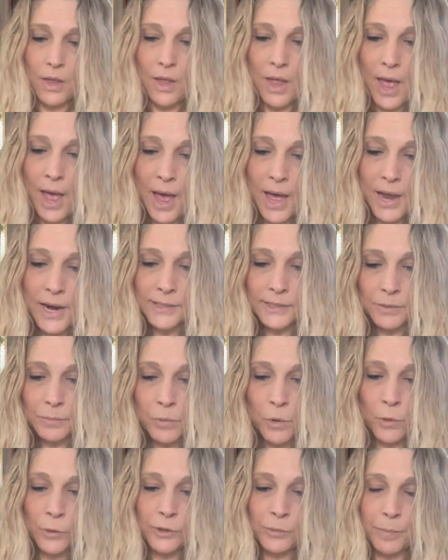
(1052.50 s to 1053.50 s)
At its
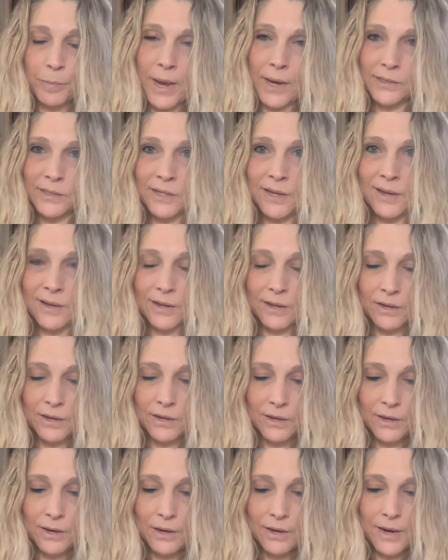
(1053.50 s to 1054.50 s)
most basic,
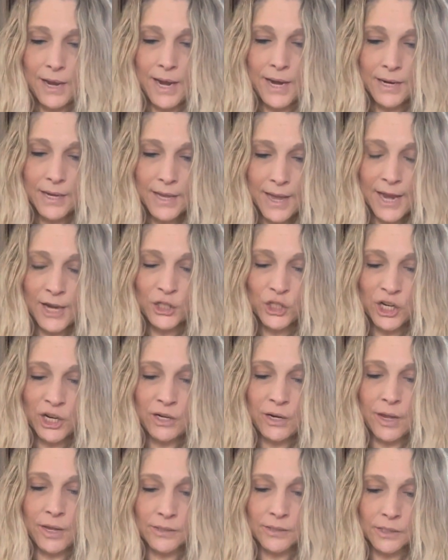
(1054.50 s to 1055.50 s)

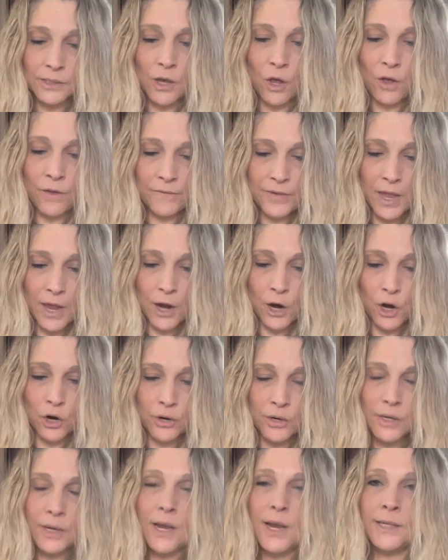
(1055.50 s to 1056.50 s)
engaging in
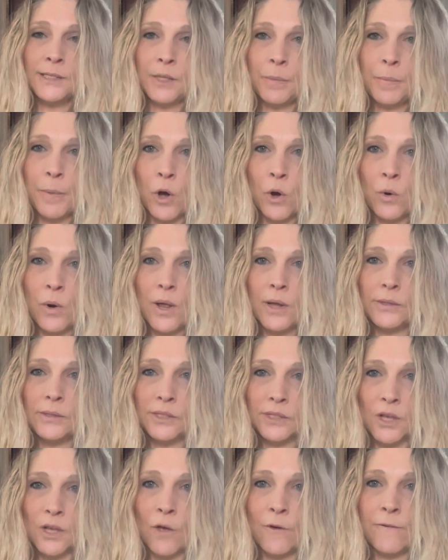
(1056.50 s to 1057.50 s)
self-care is about
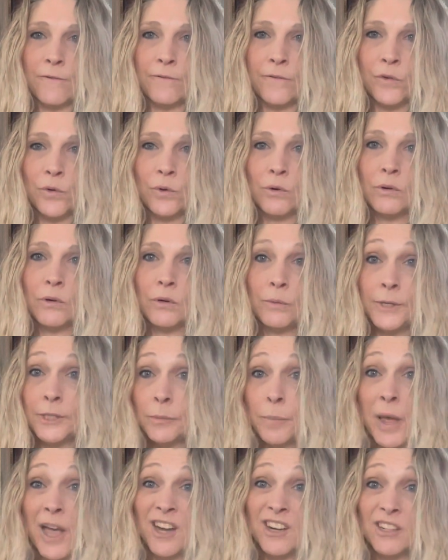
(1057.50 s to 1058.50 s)

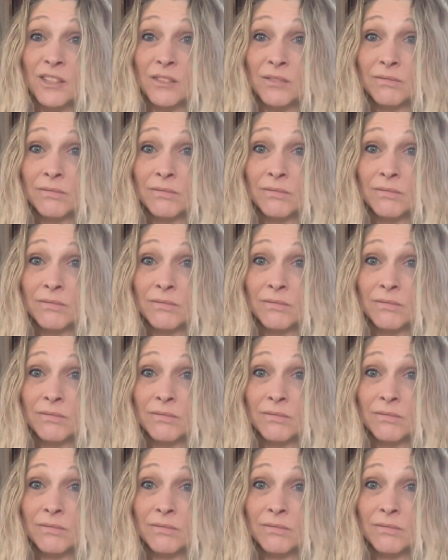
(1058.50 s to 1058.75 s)
self-respect.